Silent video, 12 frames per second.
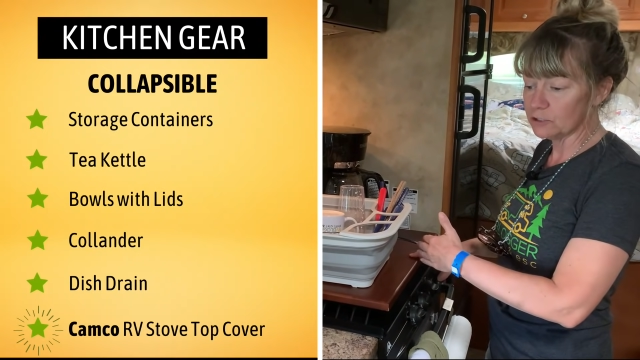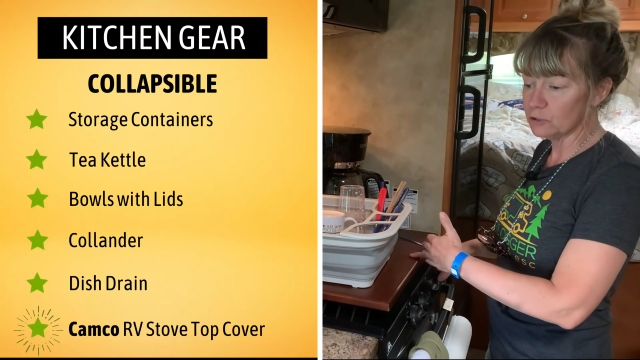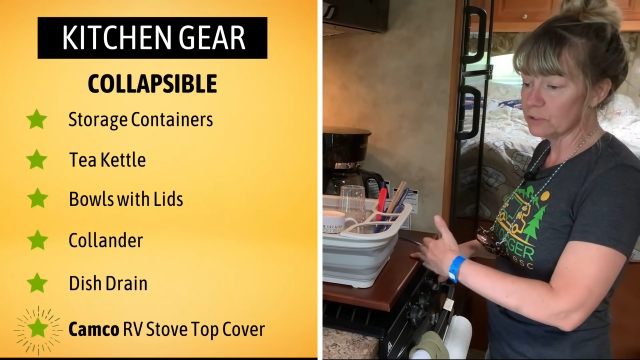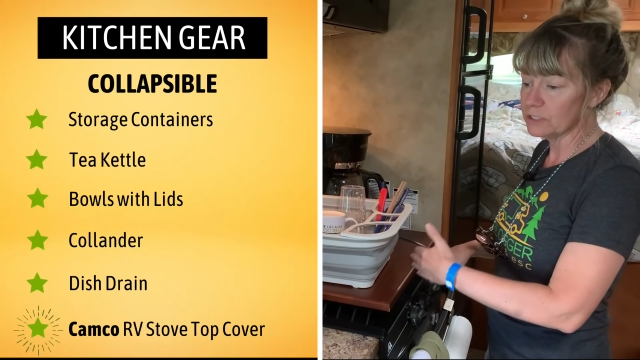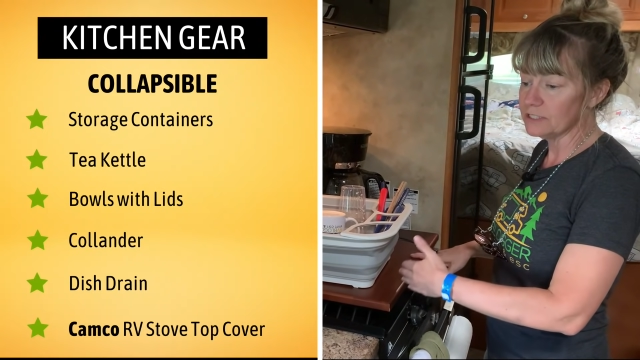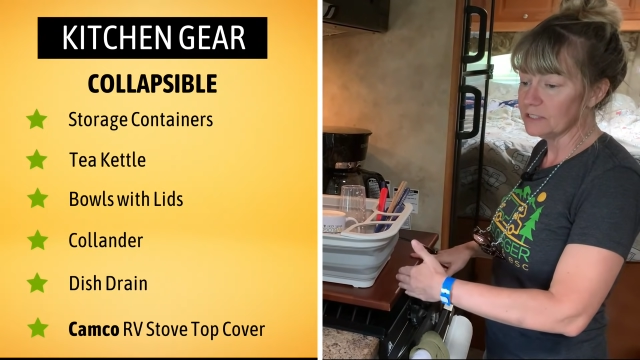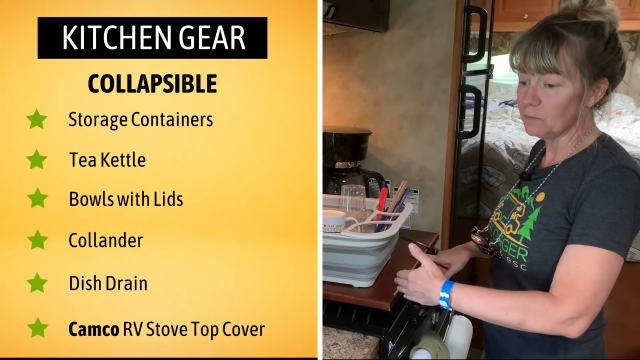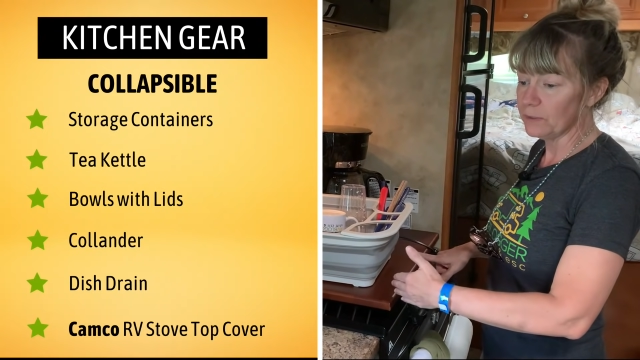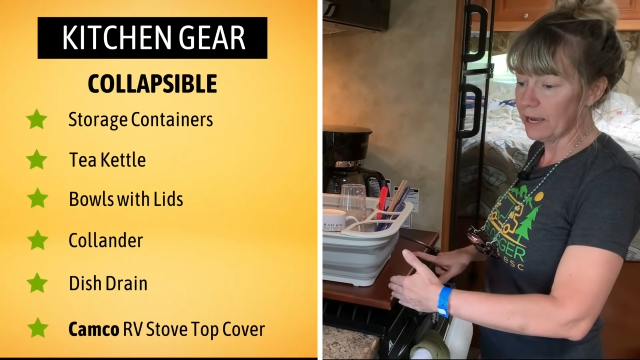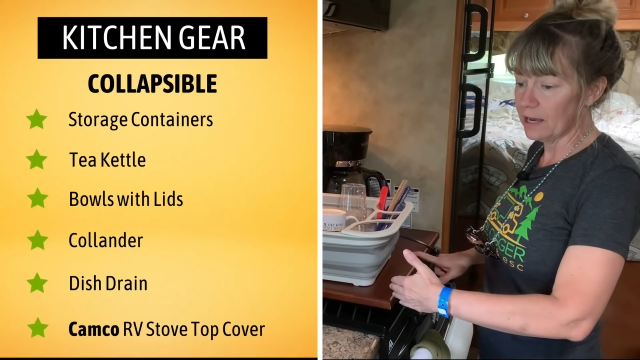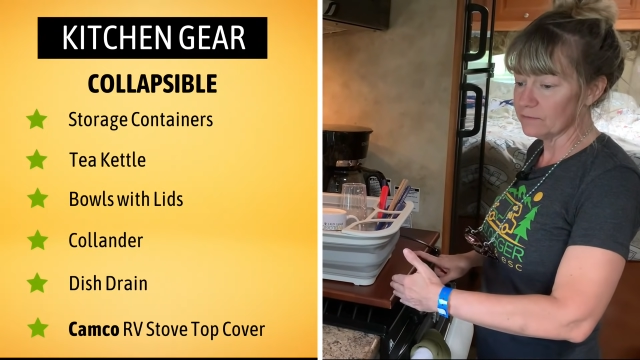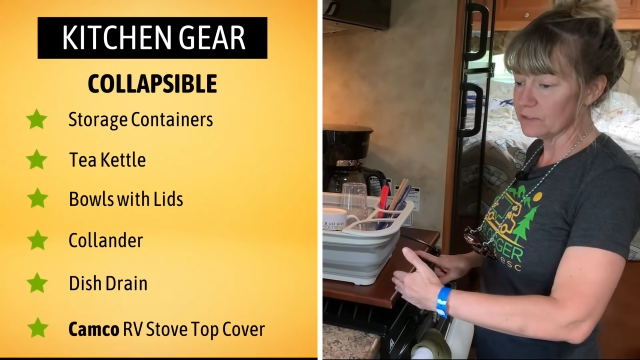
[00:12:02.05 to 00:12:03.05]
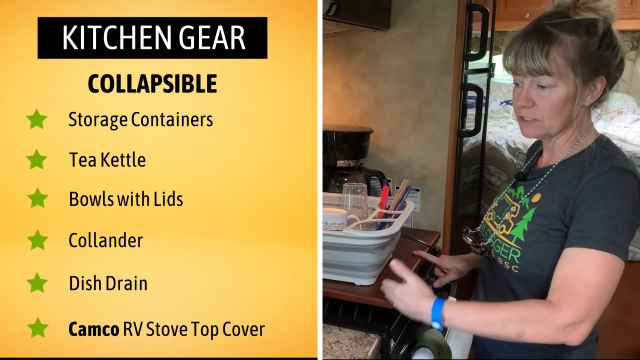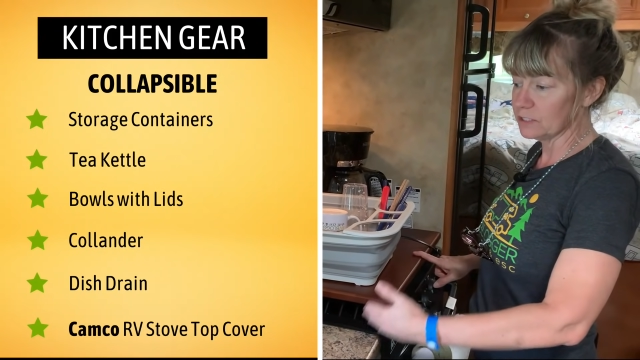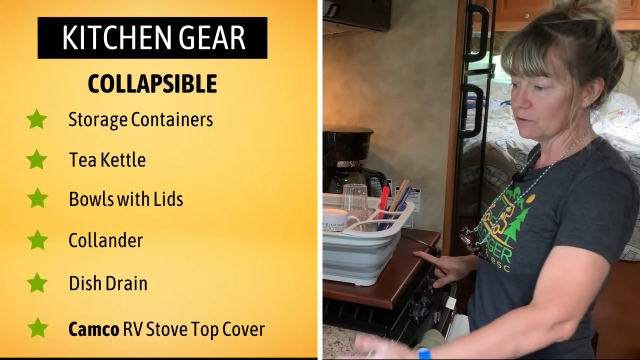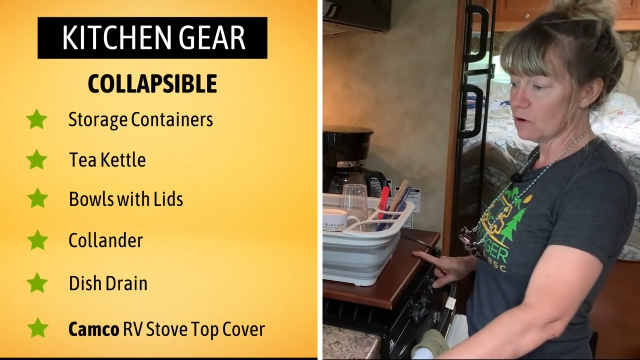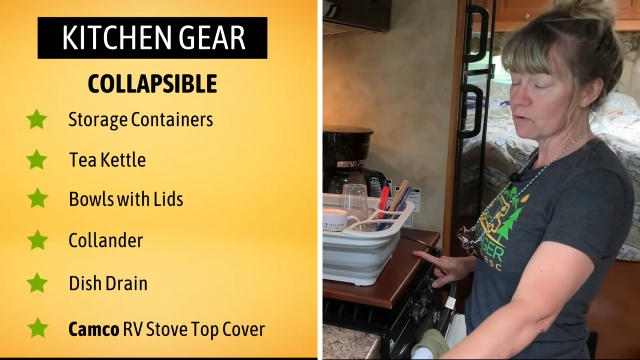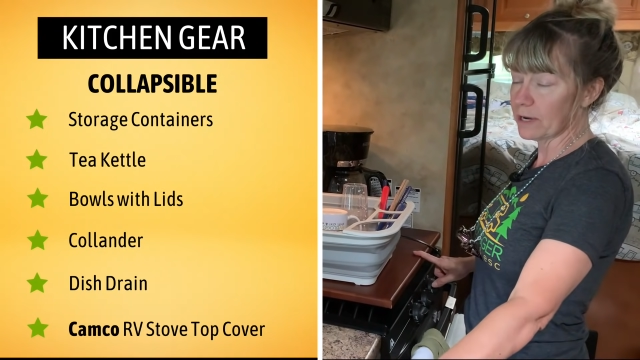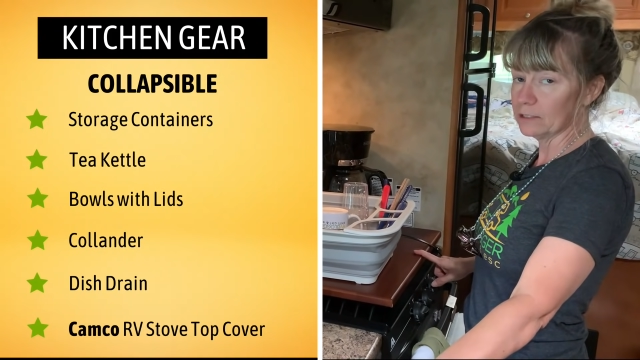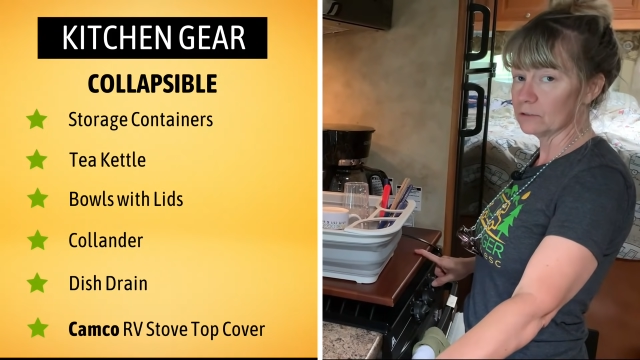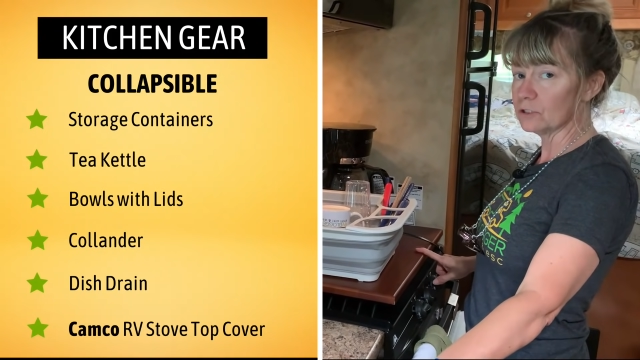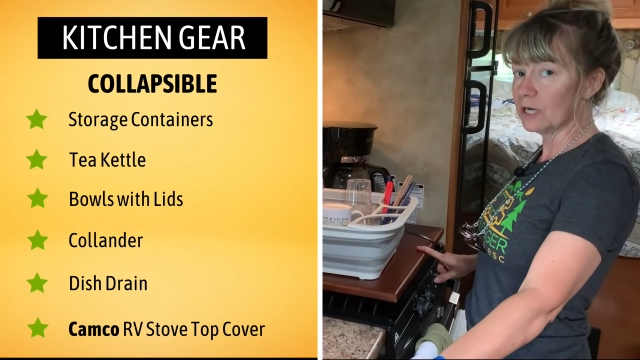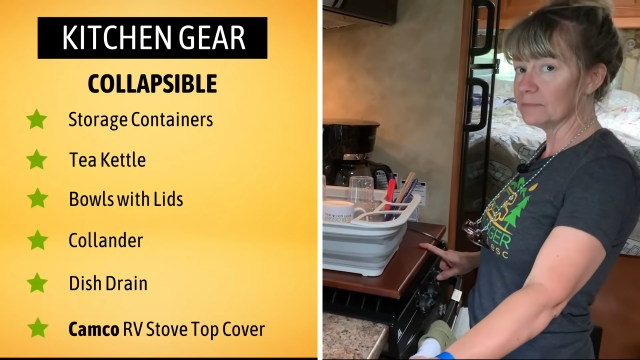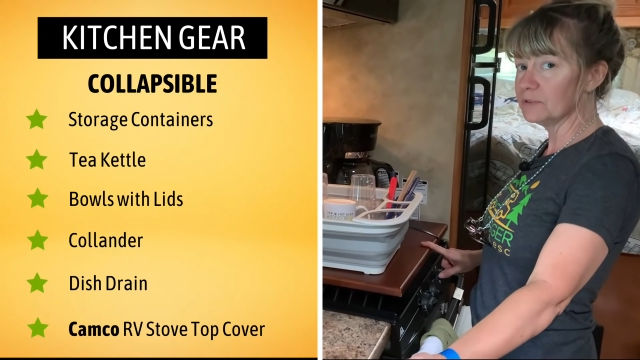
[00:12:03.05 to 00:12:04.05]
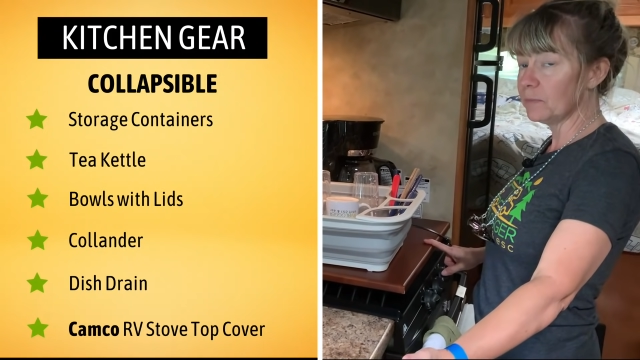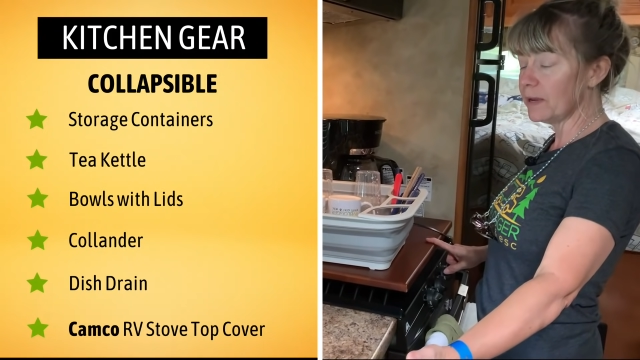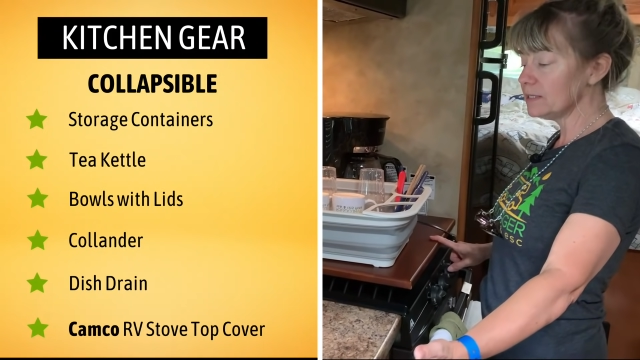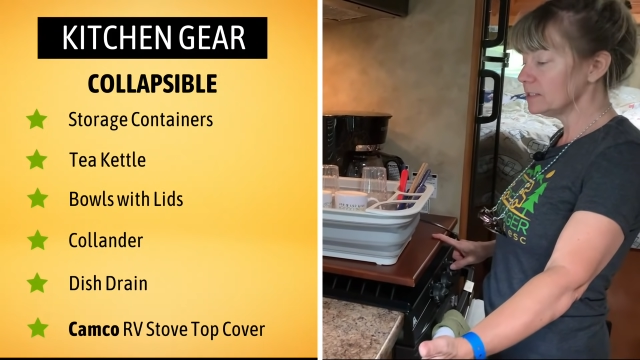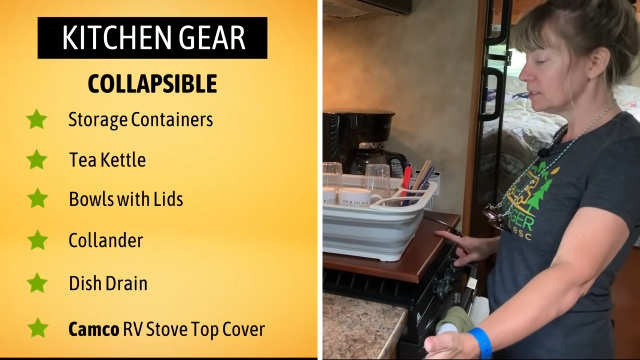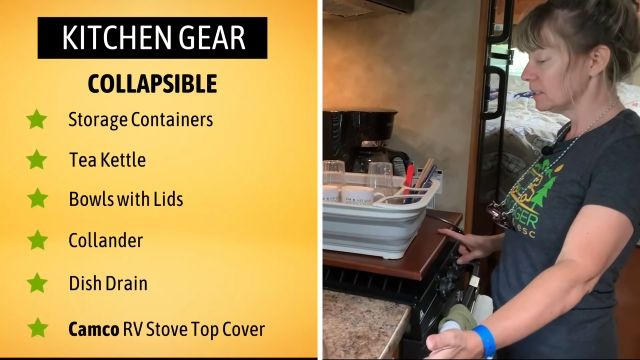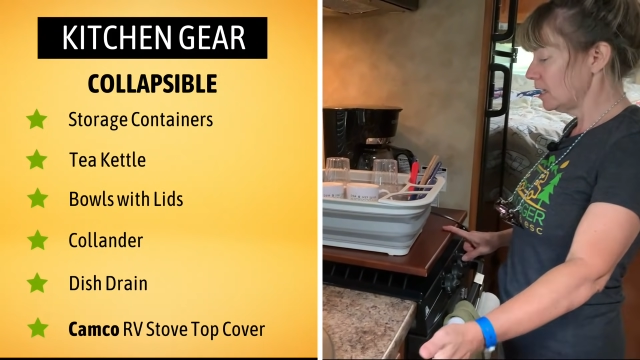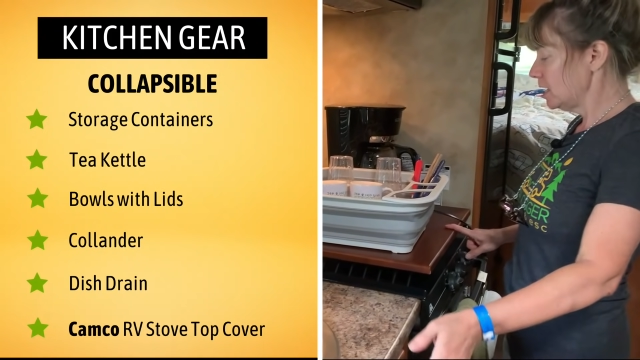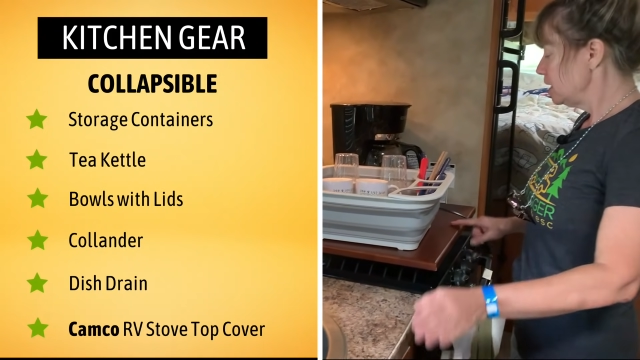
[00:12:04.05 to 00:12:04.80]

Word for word: as you can see, we have zero countertop space.